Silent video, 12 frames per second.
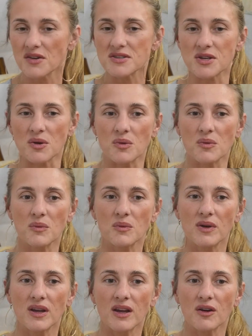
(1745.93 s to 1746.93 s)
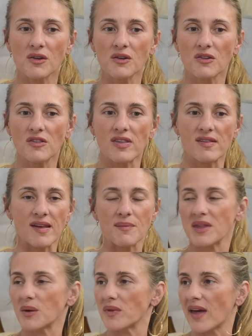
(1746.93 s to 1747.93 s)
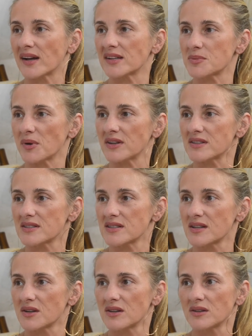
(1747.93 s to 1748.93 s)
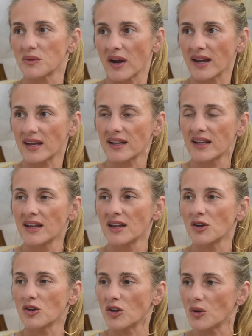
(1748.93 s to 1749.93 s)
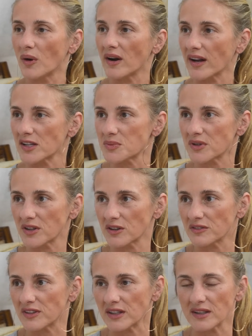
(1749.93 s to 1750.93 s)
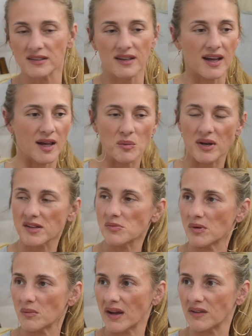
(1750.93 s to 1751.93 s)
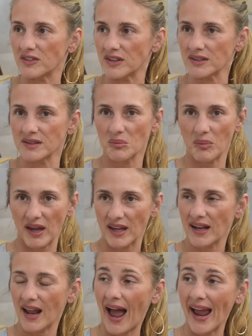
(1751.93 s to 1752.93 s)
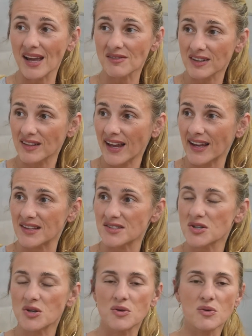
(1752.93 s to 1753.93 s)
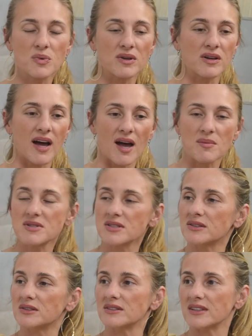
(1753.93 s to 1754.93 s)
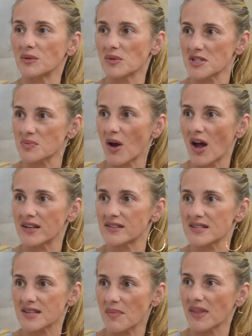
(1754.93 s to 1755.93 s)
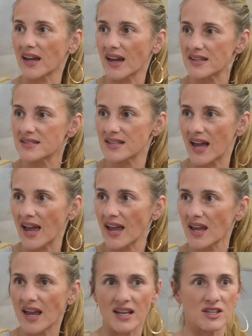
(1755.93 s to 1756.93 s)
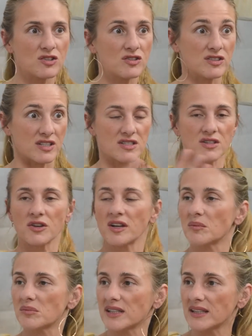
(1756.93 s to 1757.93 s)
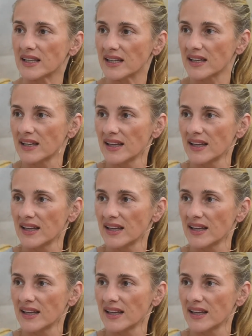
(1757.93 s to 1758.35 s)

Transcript: So here's the same thing with experts, right? You are an expert in your field. I'm an expert in my field. But I have clients who will absolutely respond to something I say and disagree completely.